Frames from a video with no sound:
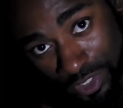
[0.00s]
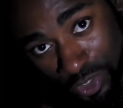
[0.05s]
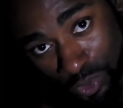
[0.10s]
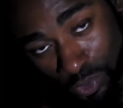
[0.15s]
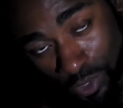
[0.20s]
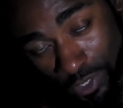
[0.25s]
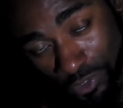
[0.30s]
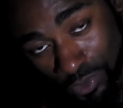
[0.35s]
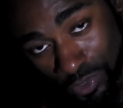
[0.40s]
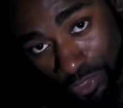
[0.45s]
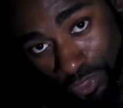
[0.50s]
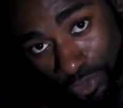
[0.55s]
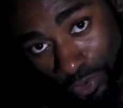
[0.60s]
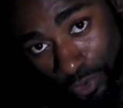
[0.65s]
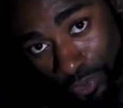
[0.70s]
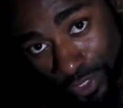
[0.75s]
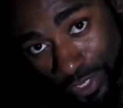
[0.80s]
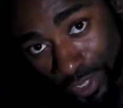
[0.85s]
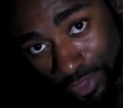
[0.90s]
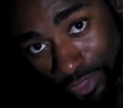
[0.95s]

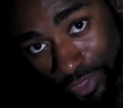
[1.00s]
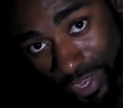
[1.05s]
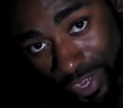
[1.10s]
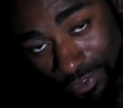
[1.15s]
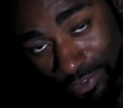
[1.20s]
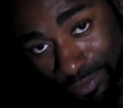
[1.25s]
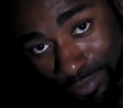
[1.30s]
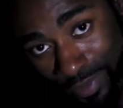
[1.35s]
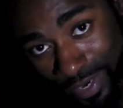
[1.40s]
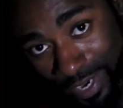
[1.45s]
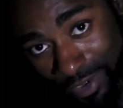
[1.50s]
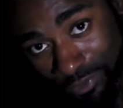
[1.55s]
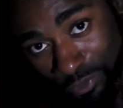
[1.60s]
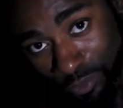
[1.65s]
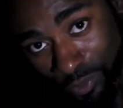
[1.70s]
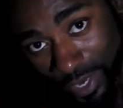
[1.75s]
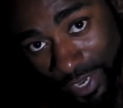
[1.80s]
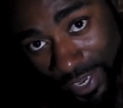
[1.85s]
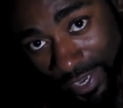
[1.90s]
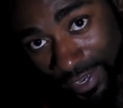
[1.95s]
238,000 miles
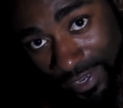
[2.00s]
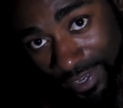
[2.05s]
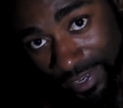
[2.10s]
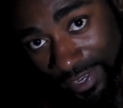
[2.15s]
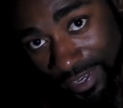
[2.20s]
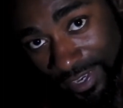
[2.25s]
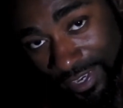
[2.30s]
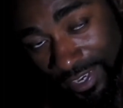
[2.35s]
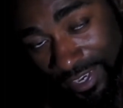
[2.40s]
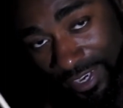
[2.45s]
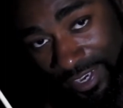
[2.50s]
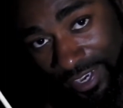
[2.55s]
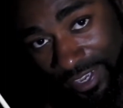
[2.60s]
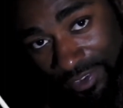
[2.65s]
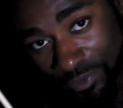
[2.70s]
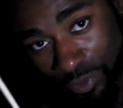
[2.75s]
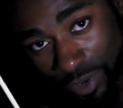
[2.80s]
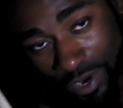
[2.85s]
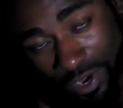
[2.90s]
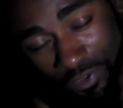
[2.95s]
away.
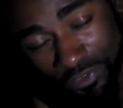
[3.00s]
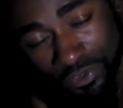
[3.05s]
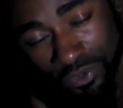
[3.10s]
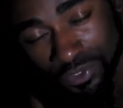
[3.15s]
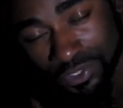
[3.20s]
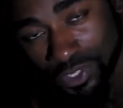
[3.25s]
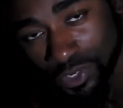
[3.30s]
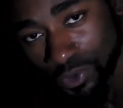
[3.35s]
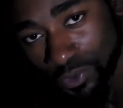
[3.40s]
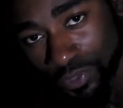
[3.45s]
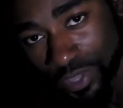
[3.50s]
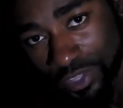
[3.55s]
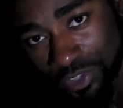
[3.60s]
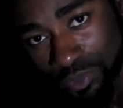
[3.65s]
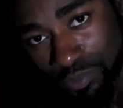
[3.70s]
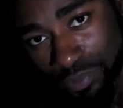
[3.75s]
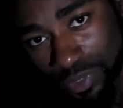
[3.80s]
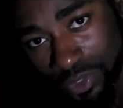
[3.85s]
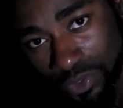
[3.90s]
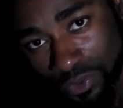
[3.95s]
And we're also told that
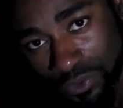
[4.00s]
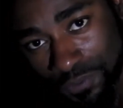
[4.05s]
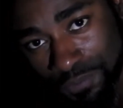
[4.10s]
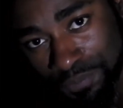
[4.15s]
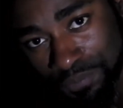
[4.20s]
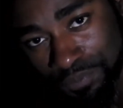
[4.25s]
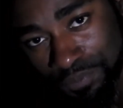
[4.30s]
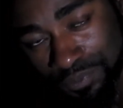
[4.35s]
the Moon